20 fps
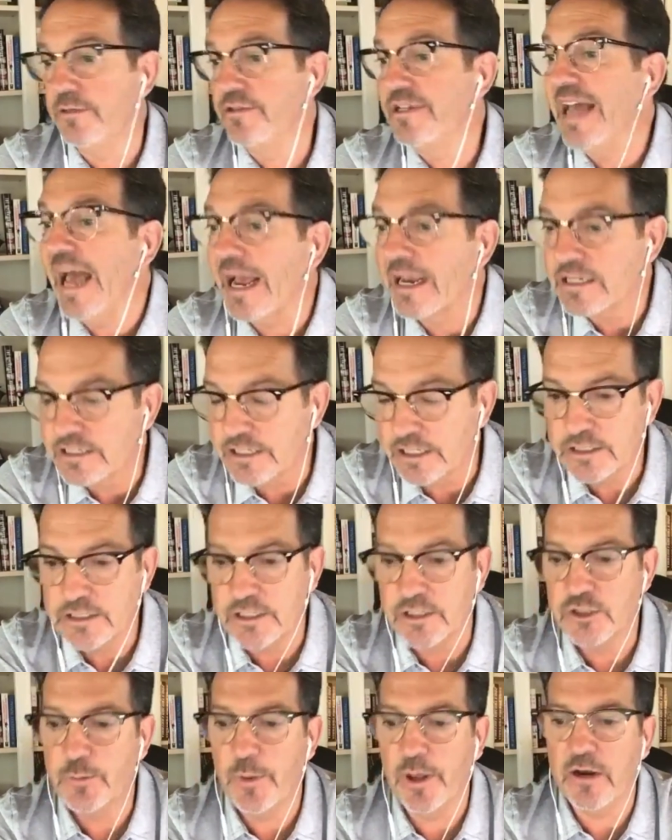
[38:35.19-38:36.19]
Texas
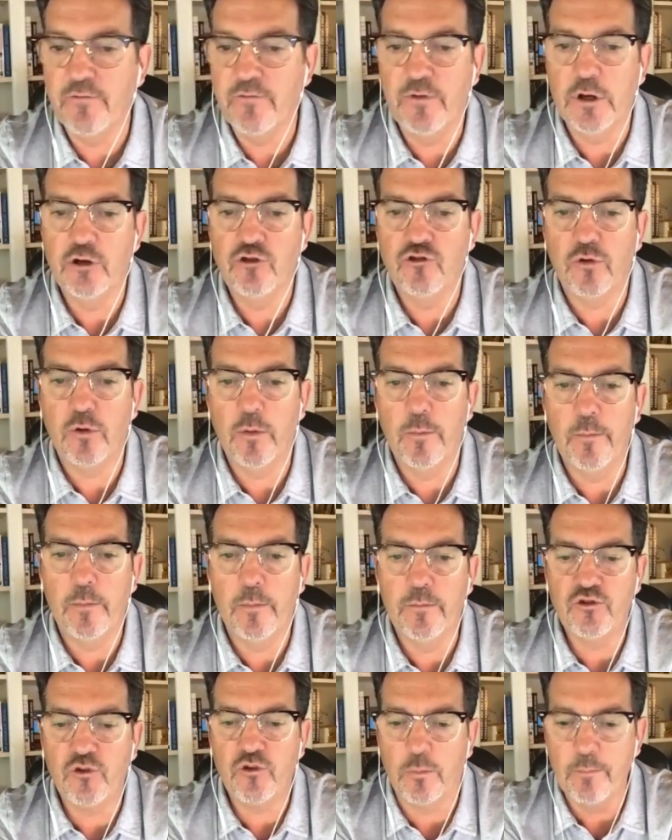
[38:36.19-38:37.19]
has benefited
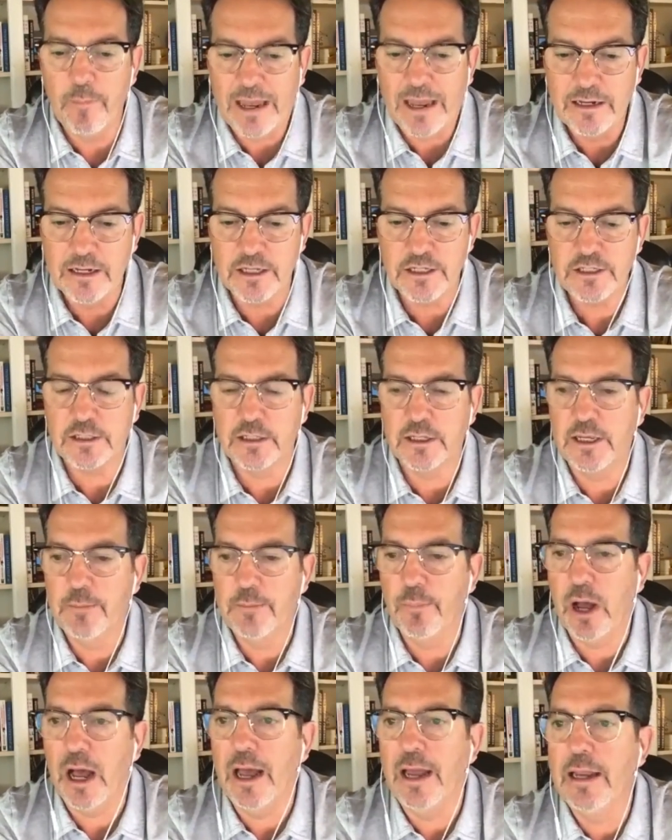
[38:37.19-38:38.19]
tremendously
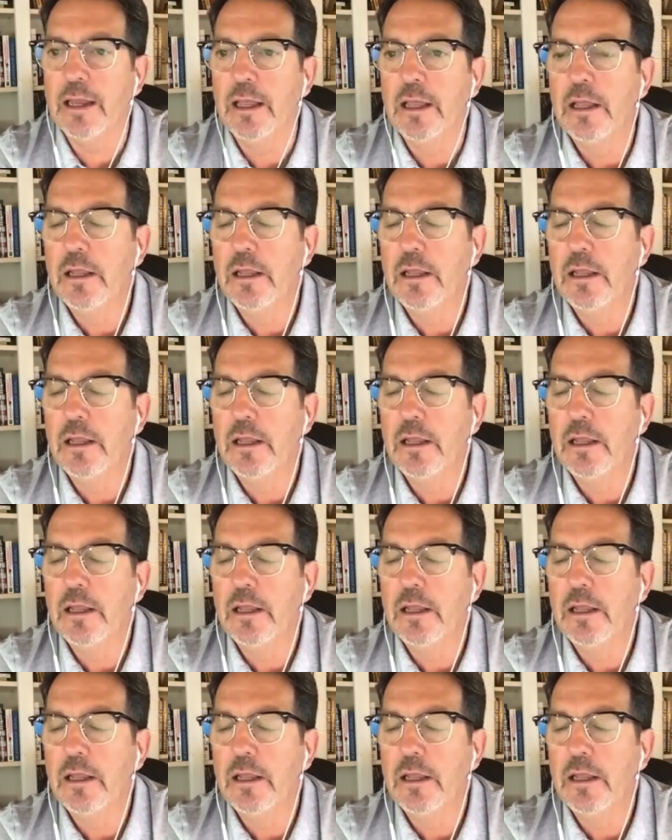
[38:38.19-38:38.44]
by